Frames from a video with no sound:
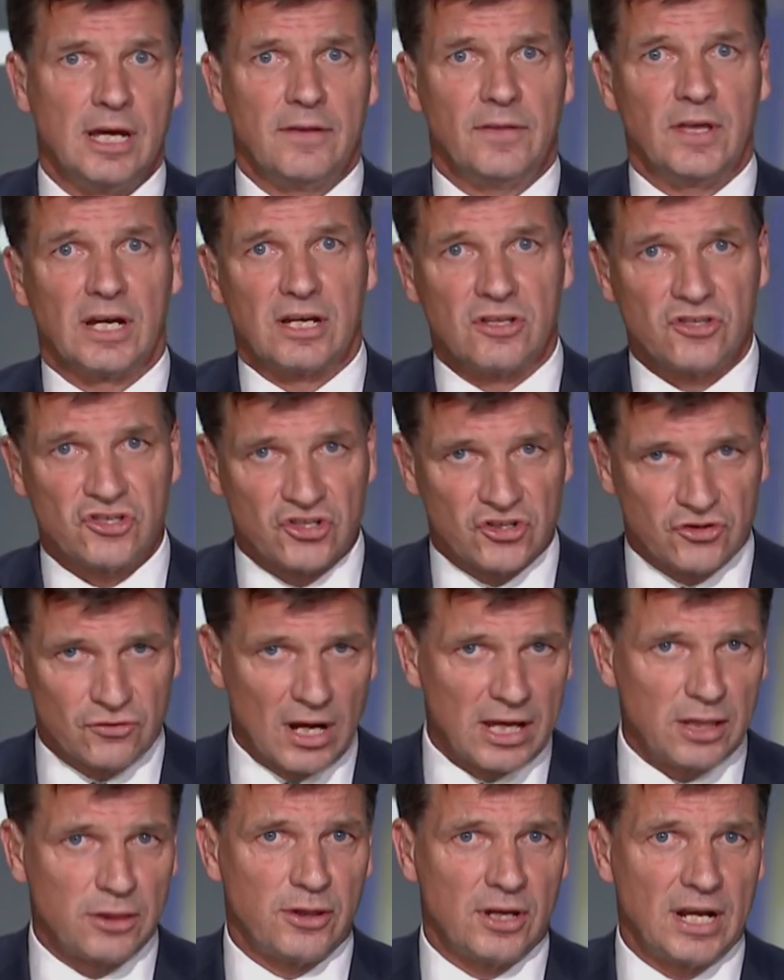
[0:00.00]
that can
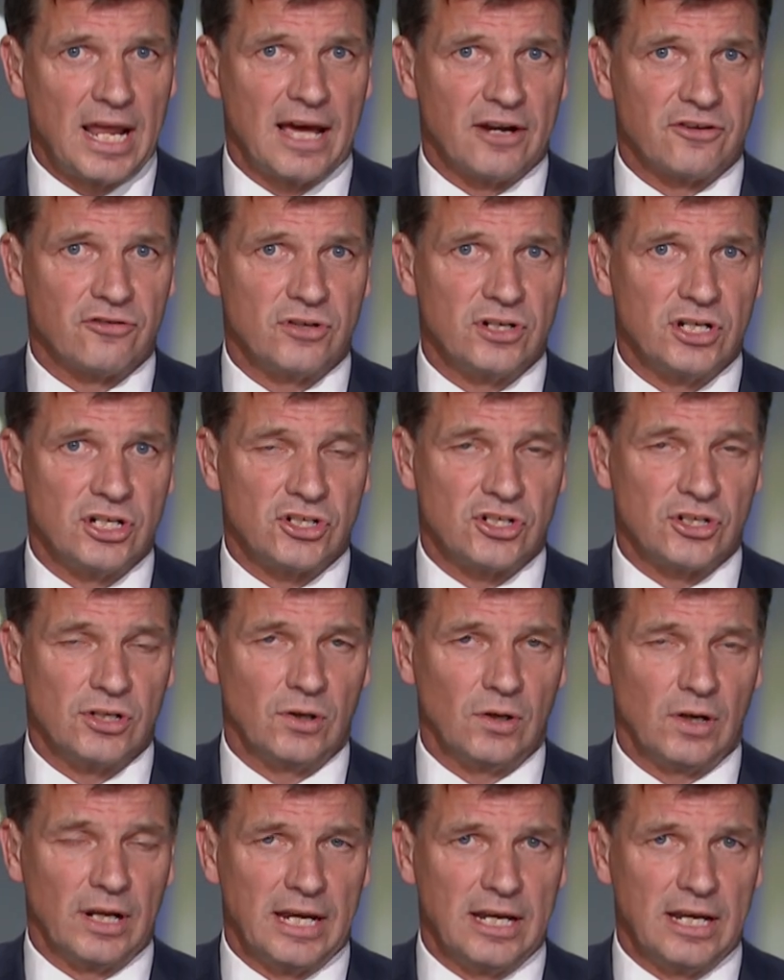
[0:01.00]
strengthen our traditional